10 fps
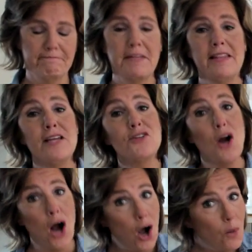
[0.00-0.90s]
Things are
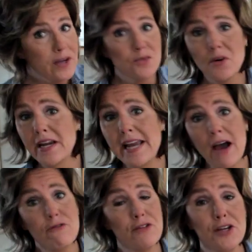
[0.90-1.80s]
always working
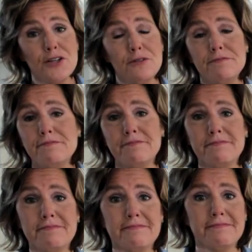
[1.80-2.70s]
out for you.
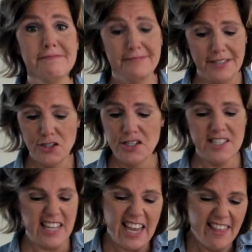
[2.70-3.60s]
Just
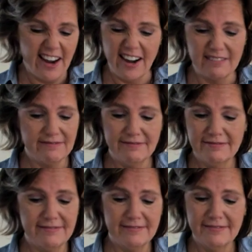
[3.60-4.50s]
stay there.
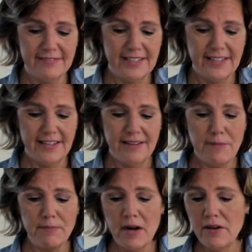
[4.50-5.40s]

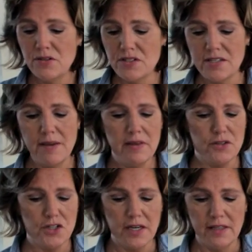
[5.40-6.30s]
Remember I used to say, be the
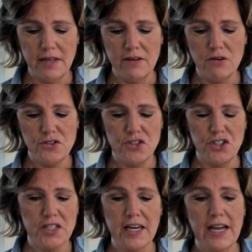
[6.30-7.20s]
chick that knows
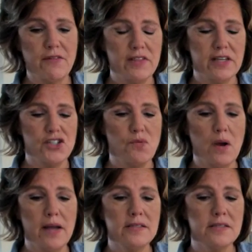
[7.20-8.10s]
she's going to get everything she
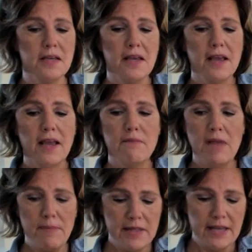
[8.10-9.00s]
wants.
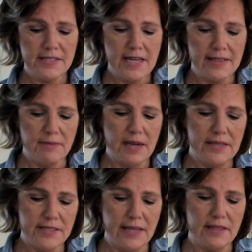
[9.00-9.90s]
Maybe that's not the
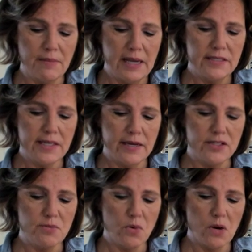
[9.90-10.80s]
mindset. The mindset
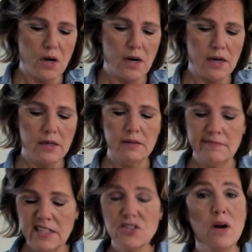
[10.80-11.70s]
is more,
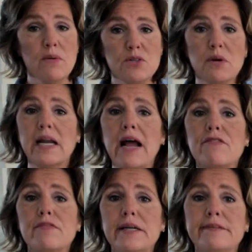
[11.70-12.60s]
things are always working out
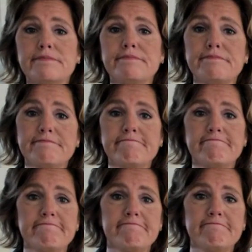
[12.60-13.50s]
for me.
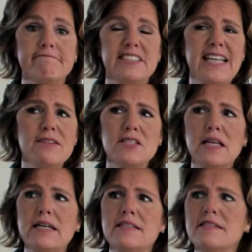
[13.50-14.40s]
Sounds
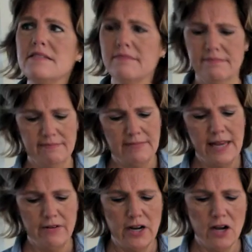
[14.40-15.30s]
less, I
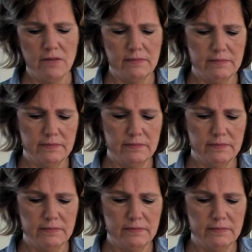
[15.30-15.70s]
don't know,